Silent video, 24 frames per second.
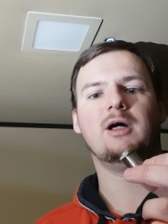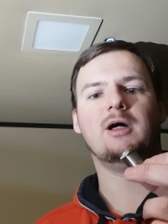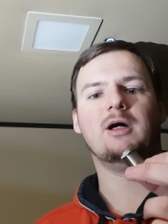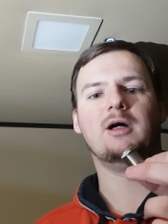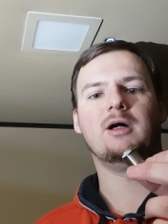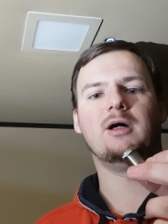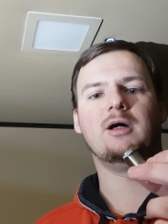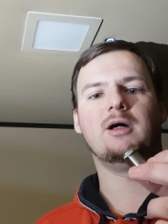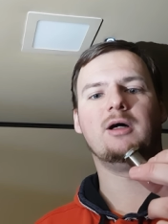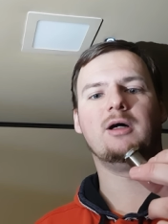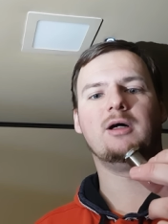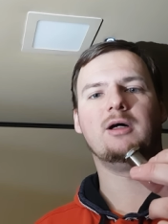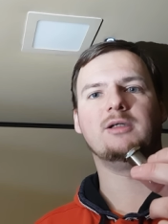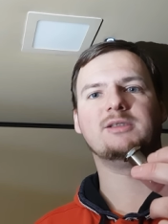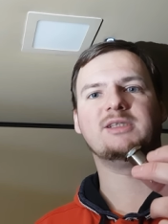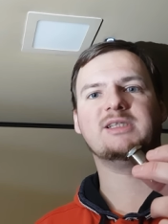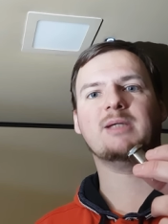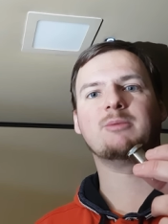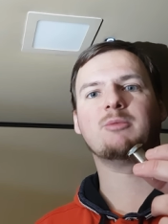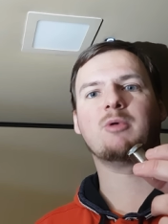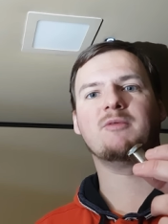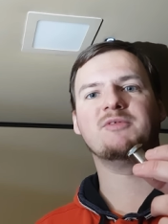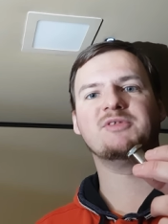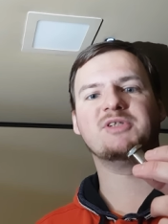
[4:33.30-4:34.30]
uh,
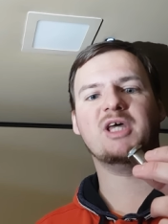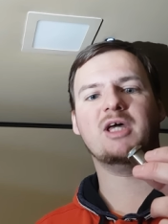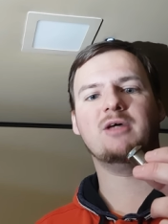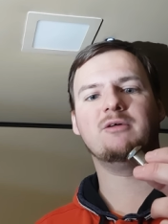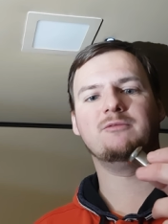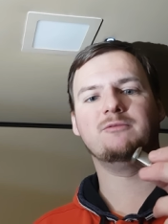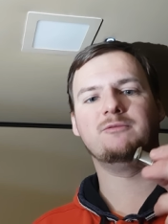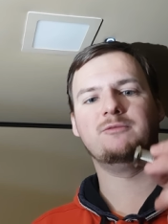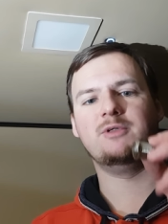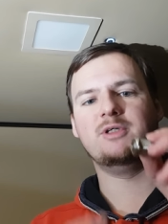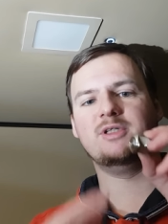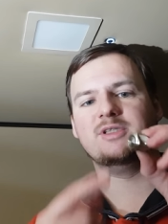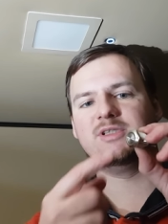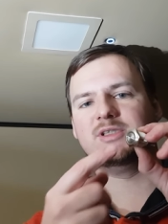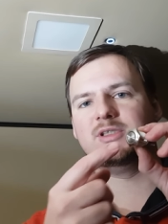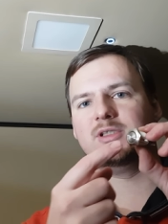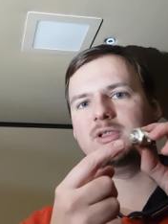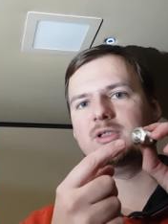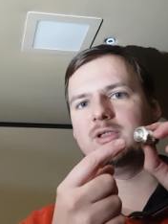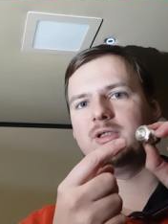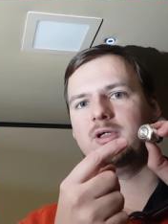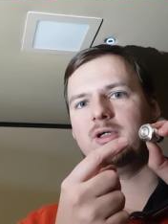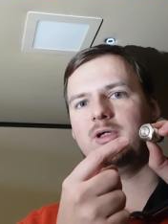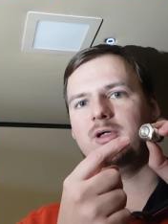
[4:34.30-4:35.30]
some of them with
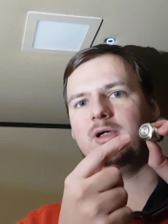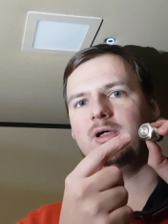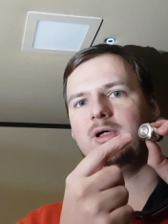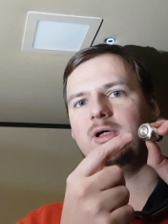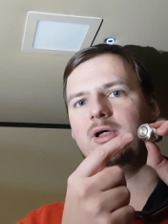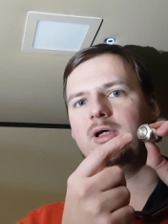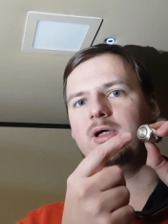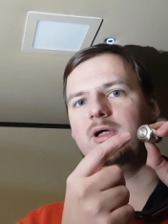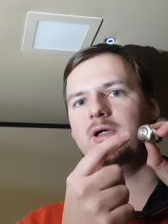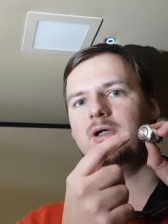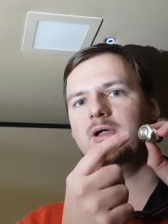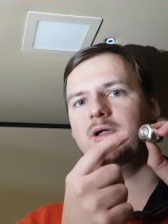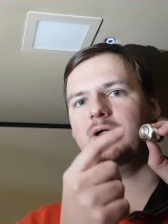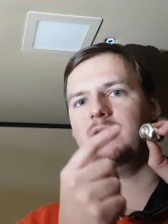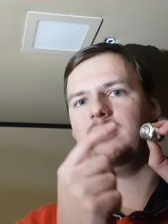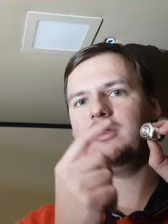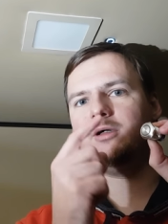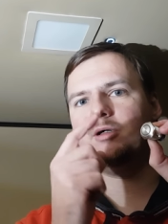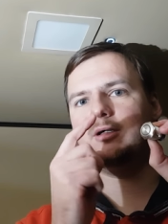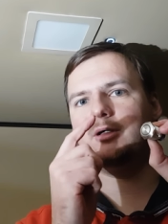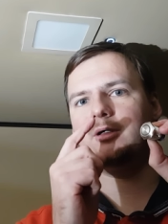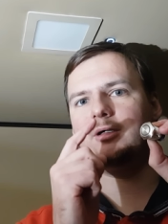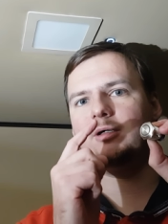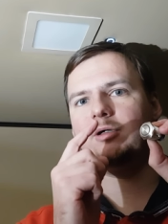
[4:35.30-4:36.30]
uh,
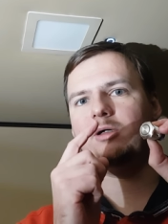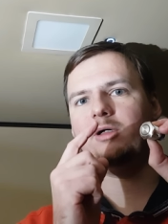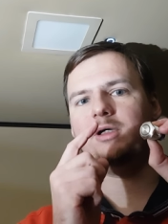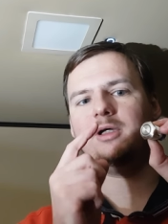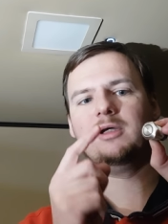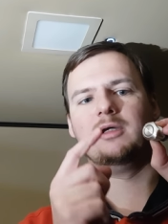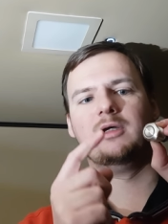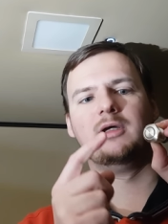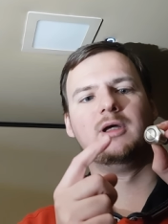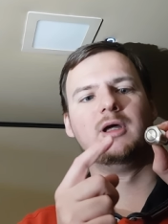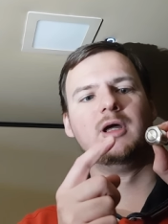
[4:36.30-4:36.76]
uh,